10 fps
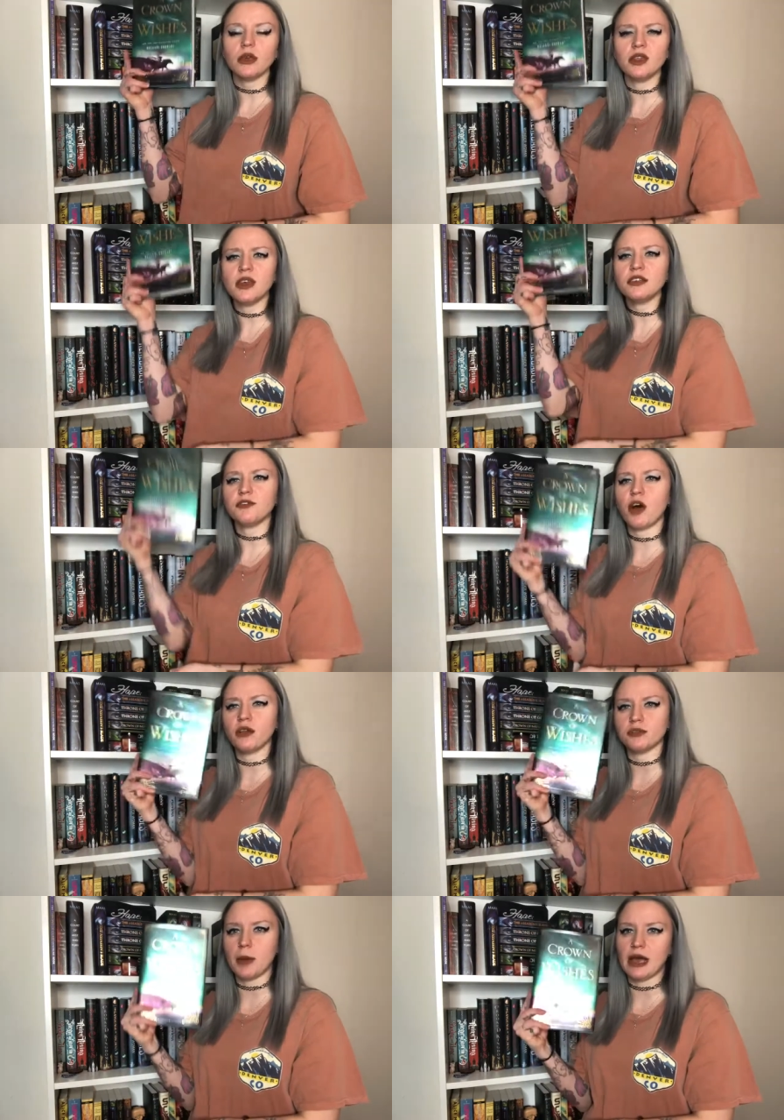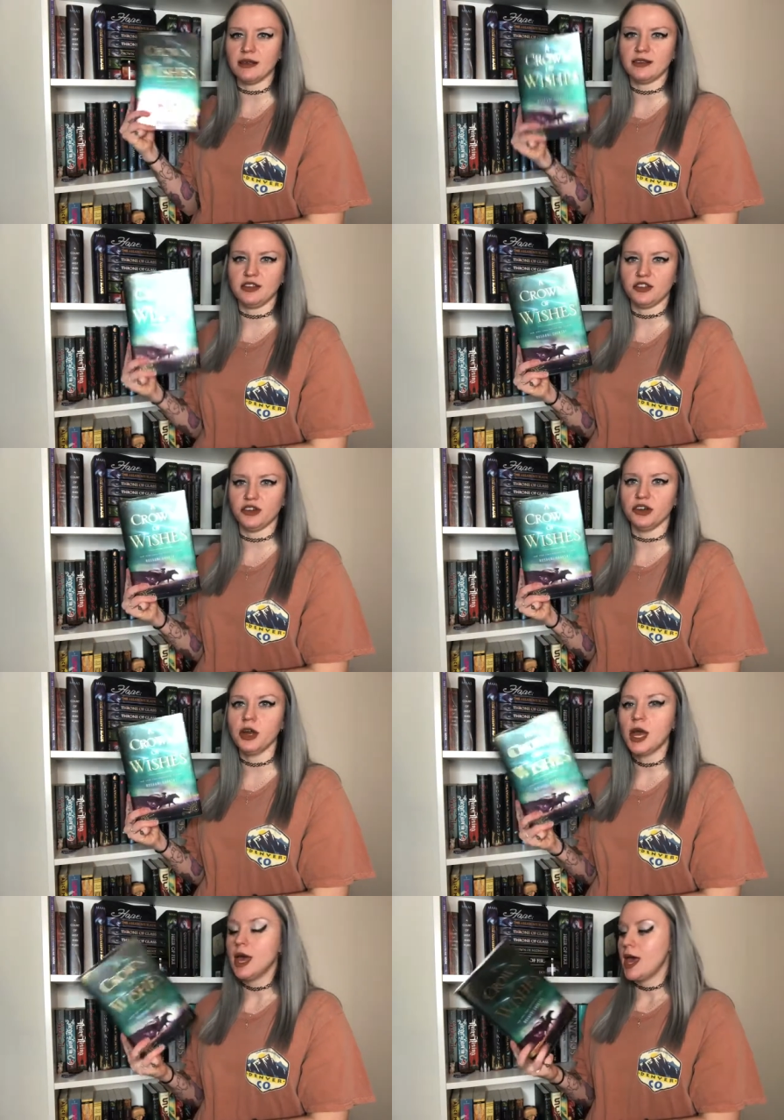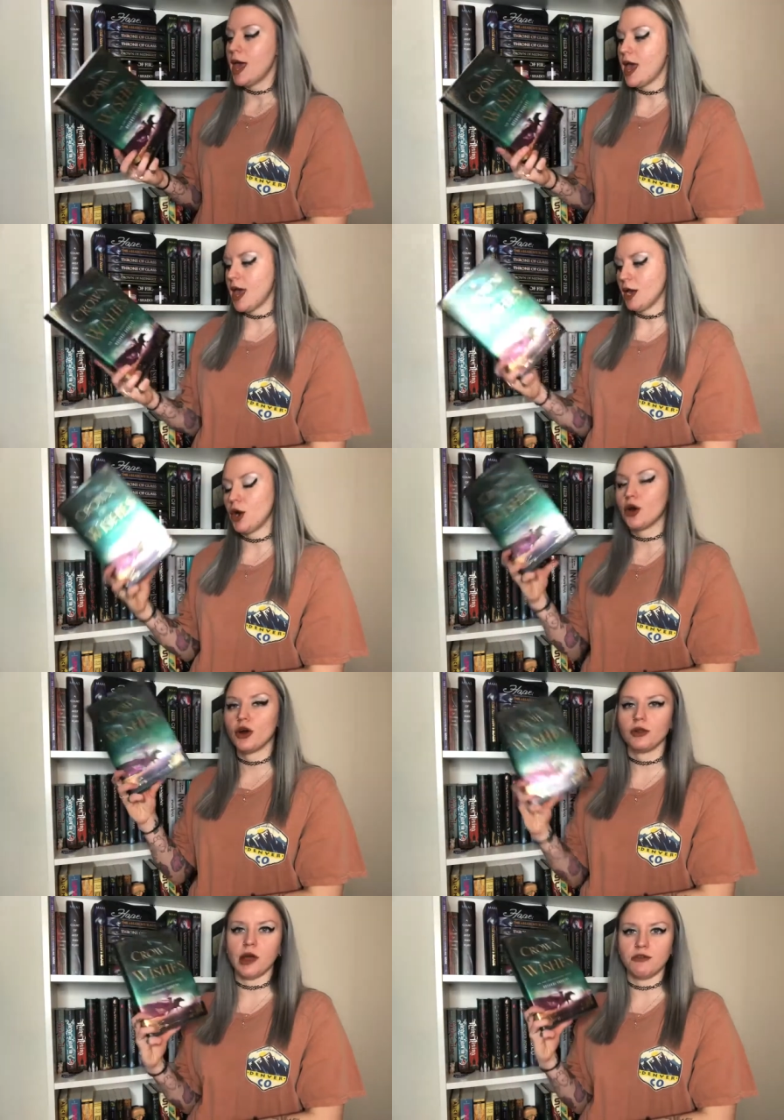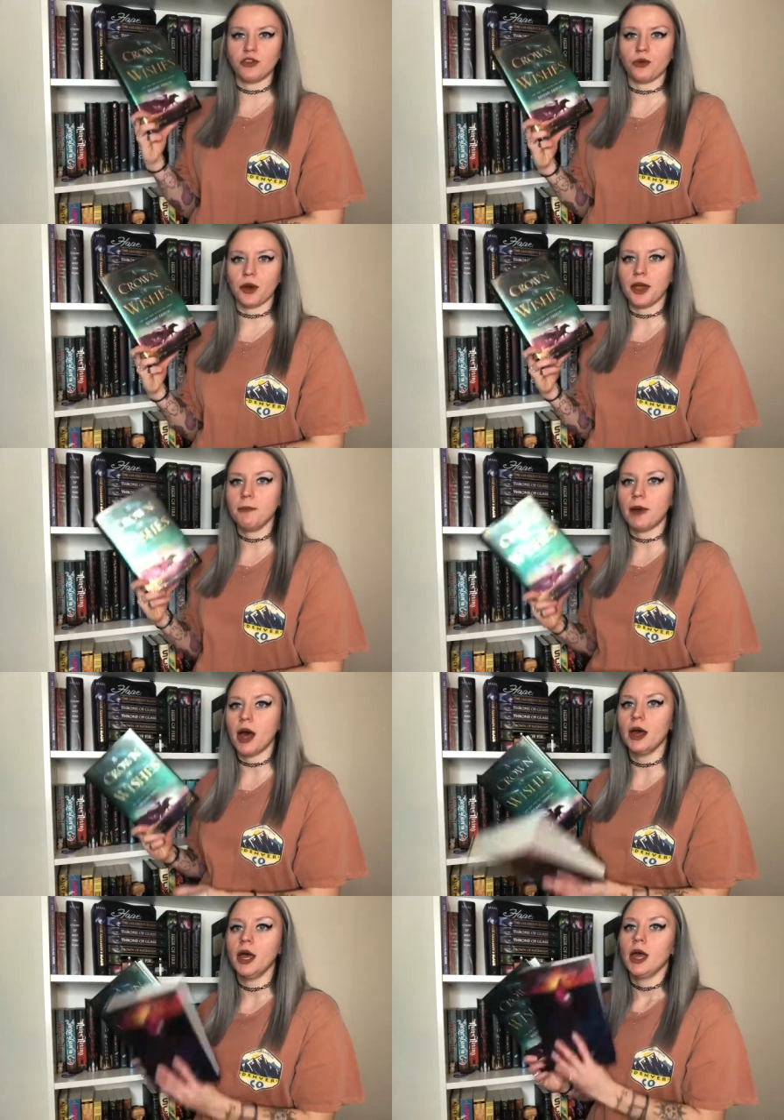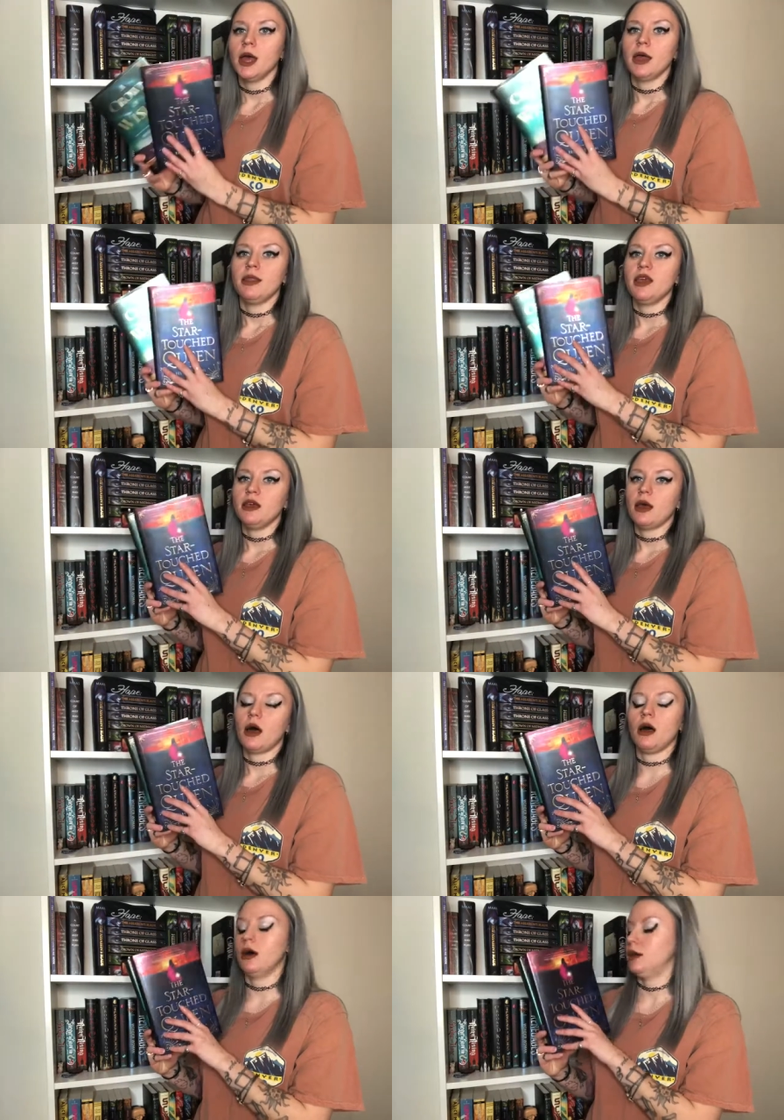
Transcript: This follows Maya's sister and her love story. But that, oh,